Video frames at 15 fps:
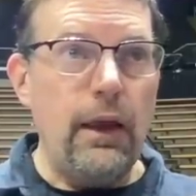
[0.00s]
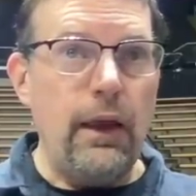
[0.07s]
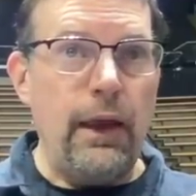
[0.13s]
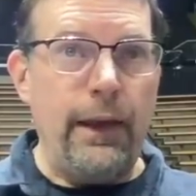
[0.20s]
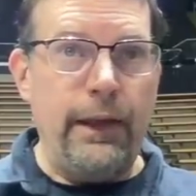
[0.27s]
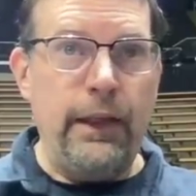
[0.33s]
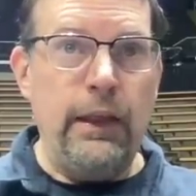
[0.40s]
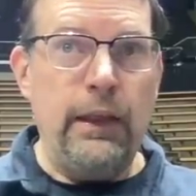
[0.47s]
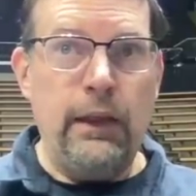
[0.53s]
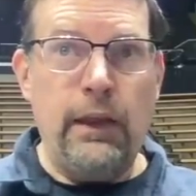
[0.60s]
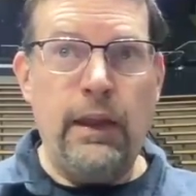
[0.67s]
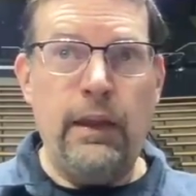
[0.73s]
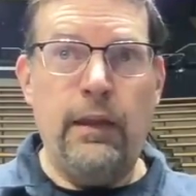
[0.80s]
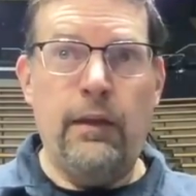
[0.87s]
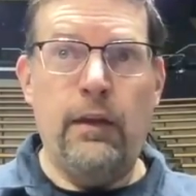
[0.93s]
and he
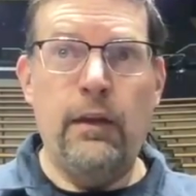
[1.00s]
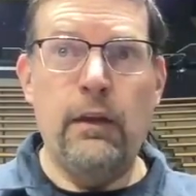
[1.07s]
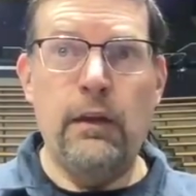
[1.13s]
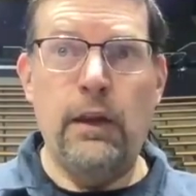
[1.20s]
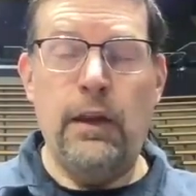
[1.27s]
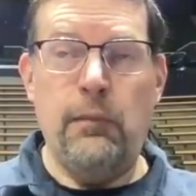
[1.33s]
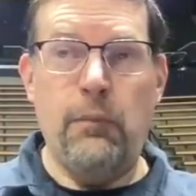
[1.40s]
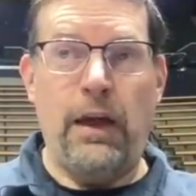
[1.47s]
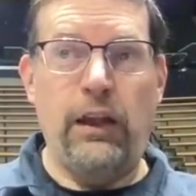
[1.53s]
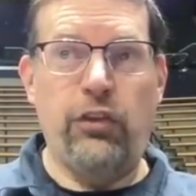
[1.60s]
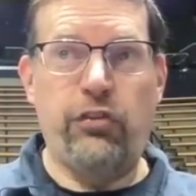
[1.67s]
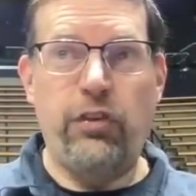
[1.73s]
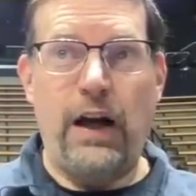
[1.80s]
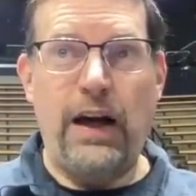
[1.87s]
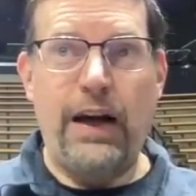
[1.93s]
he he makes
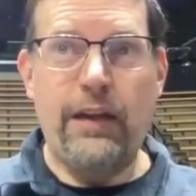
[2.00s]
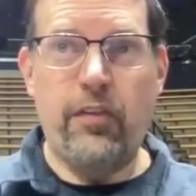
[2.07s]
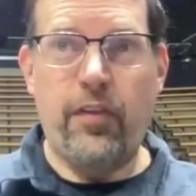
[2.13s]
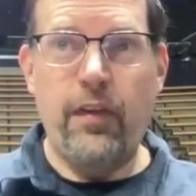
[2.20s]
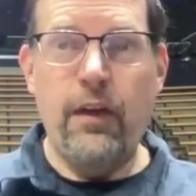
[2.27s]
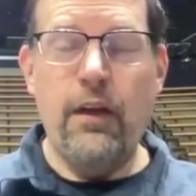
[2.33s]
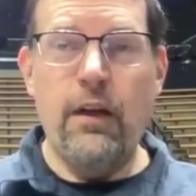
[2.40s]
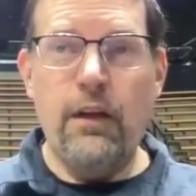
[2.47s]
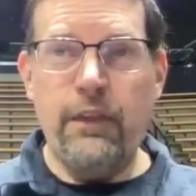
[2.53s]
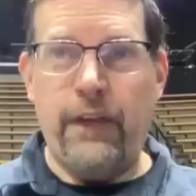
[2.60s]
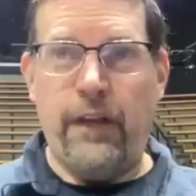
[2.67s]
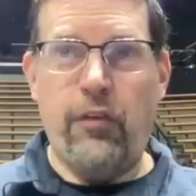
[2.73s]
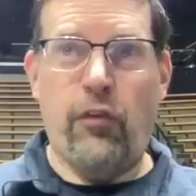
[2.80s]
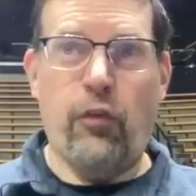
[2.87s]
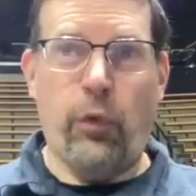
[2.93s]
shots,
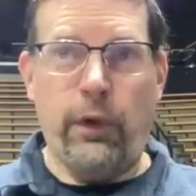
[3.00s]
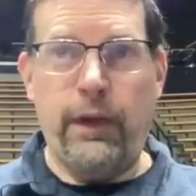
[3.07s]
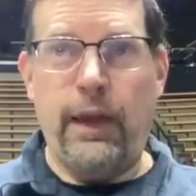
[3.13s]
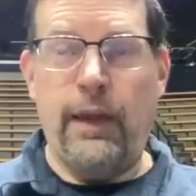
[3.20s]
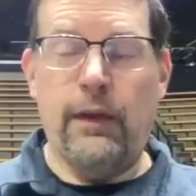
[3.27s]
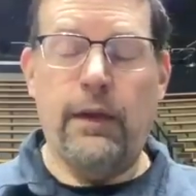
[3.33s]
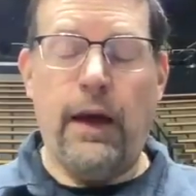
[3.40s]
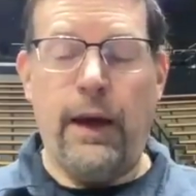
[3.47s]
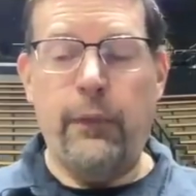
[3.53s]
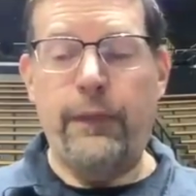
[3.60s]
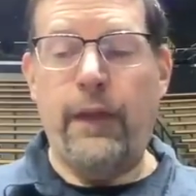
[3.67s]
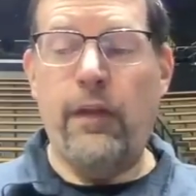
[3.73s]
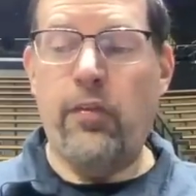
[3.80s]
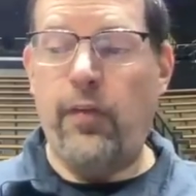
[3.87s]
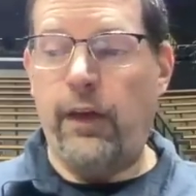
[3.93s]
that's the sort of guy with
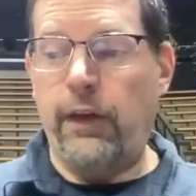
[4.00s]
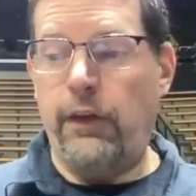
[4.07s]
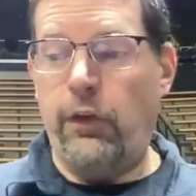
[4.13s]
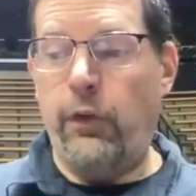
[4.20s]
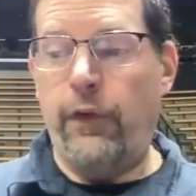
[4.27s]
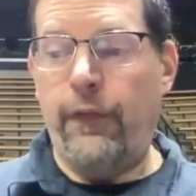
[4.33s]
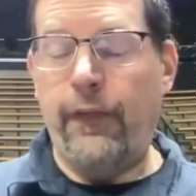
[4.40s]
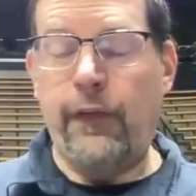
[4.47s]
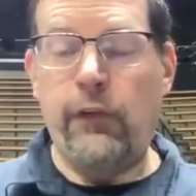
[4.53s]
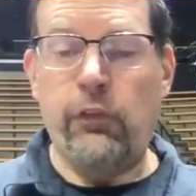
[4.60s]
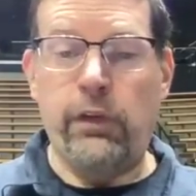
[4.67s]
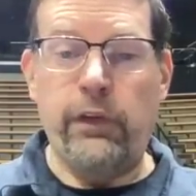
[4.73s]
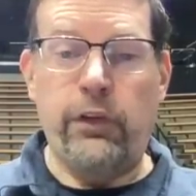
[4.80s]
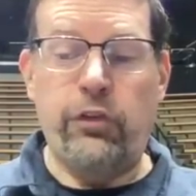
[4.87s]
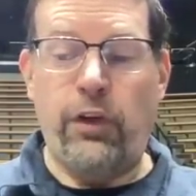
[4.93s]
that second unit that can
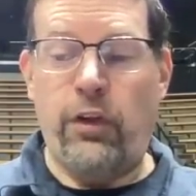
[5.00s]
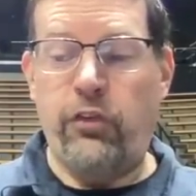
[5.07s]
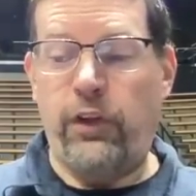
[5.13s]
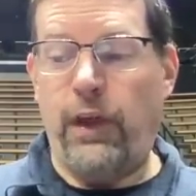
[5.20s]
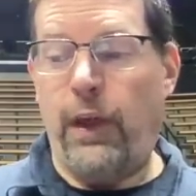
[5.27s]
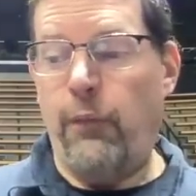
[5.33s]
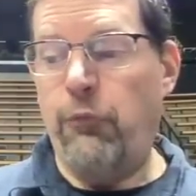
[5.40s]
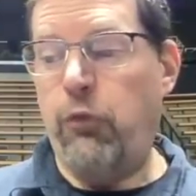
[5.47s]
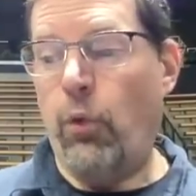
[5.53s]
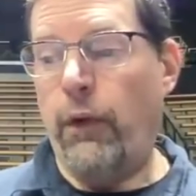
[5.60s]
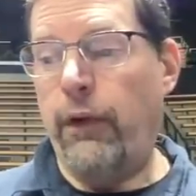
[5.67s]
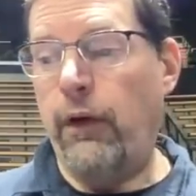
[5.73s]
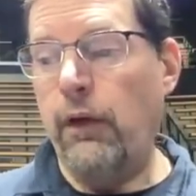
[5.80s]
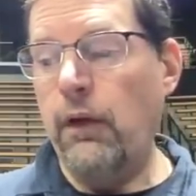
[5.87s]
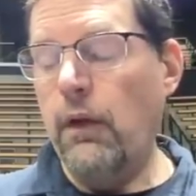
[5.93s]
really change a game for
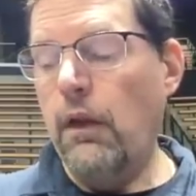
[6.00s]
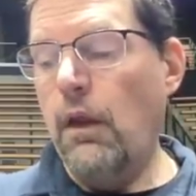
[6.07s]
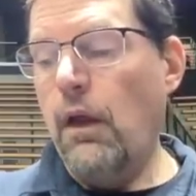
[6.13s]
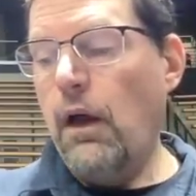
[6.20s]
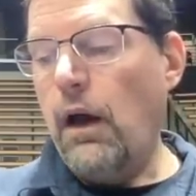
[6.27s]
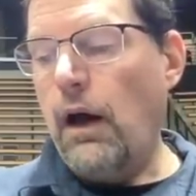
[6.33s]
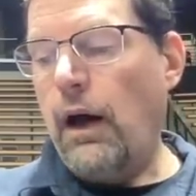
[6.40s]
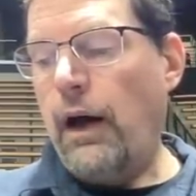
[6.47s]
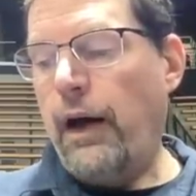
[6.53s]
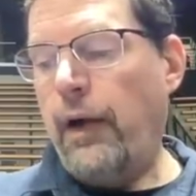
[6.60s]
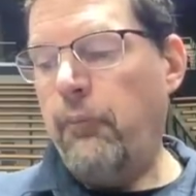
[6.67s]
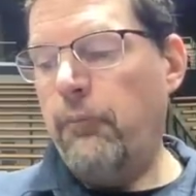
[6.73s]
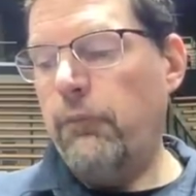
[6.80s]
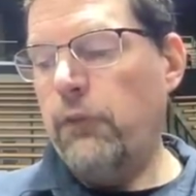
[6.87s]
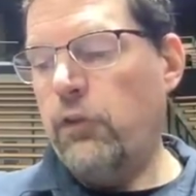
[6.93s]
you.
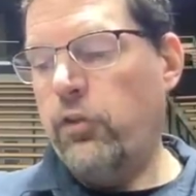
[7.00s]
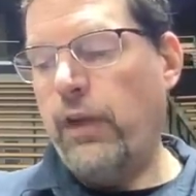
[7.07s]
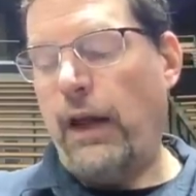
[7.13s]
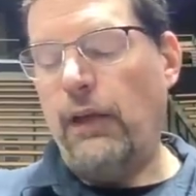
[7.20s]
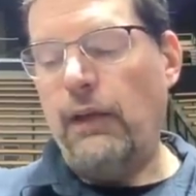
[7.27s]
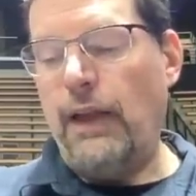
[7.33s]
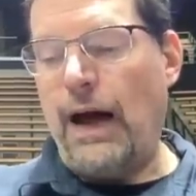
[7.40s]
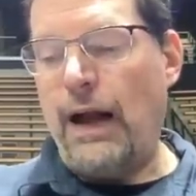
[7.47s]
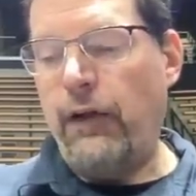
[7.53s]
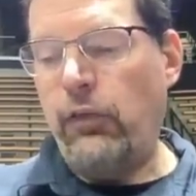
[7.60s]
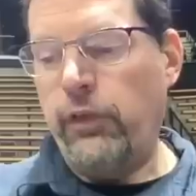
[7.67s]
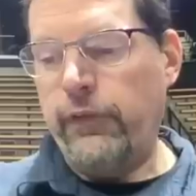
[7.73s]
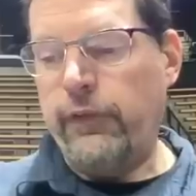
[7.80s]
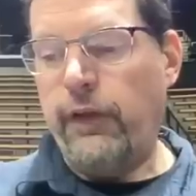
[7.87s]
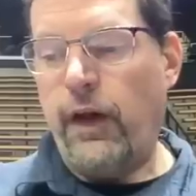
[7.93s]
Um, she's got a lot
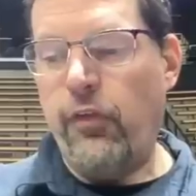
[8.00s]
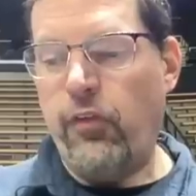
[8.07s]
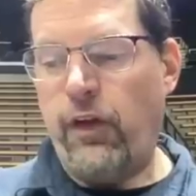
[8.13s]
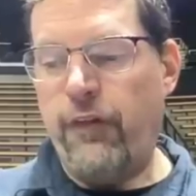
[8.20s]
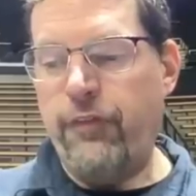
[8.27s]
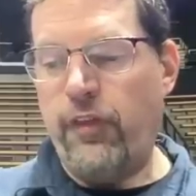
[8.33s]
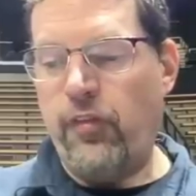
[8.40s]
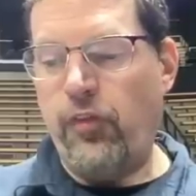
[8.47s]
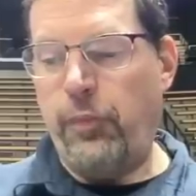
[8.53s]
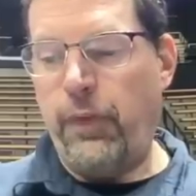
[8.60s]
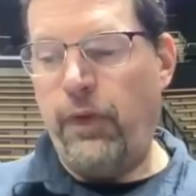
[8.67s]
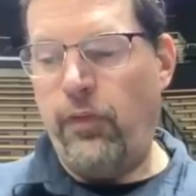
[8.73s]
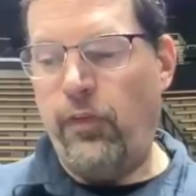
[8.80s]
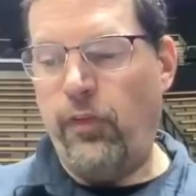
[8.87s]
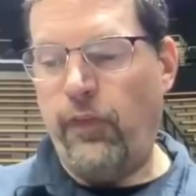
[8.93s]
of really nice offensive
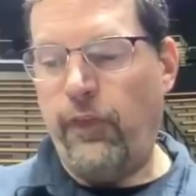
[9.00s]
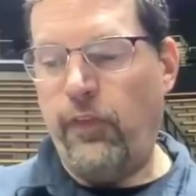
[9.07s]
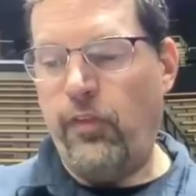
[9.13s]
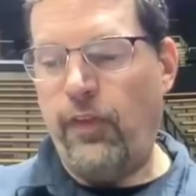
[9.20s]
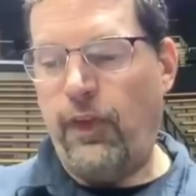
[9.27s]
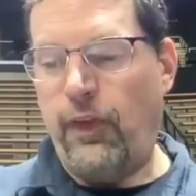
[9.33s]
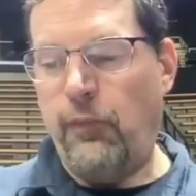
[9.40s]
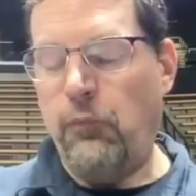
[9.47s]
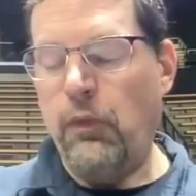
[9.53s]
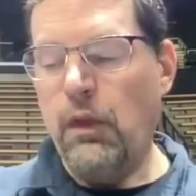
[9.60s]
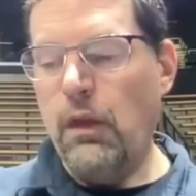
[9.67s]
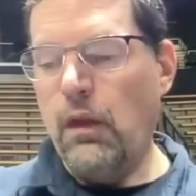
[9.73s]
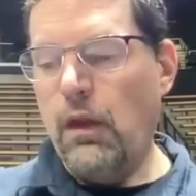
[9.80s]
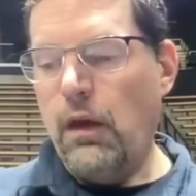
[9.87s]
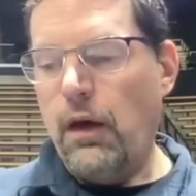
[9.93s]
pieces on this team.
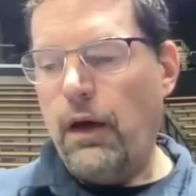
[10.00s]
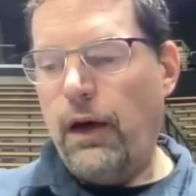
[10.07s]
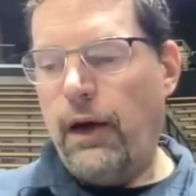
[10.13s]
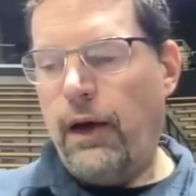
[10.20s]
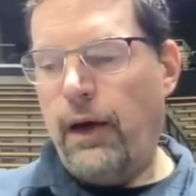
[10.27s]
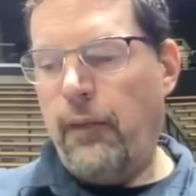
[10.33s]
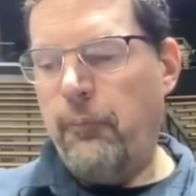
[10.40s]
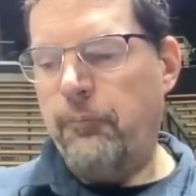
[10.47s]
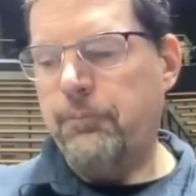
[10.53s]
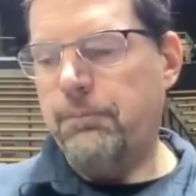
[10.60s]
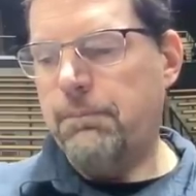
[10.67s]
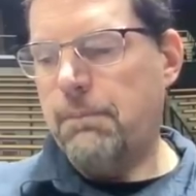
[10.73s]
Um,